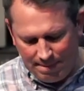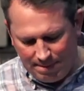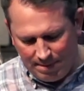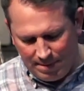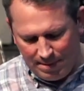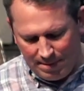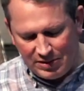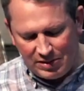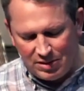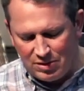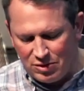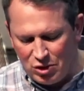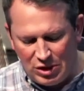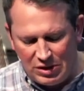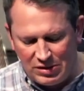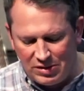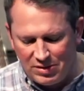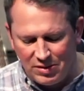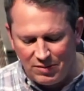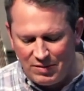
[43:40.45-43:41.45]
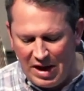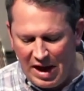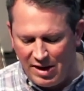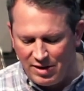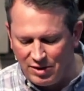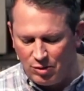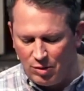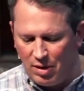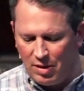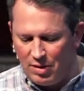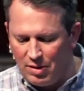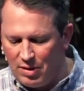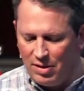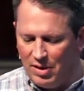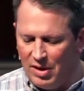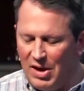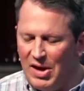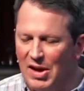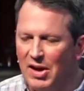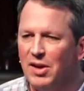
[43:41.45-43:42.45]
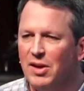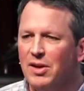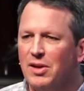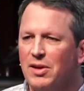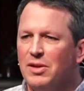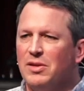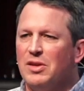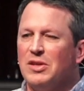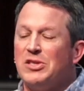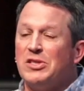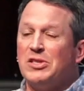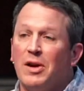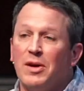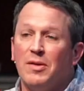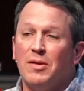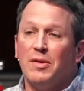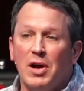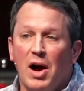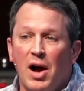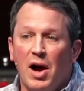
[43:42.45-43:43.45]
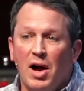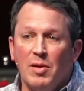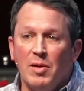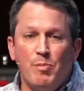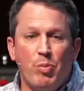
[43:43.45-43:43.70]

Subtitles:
Listen, Jesus of Nazareth, the Son of God,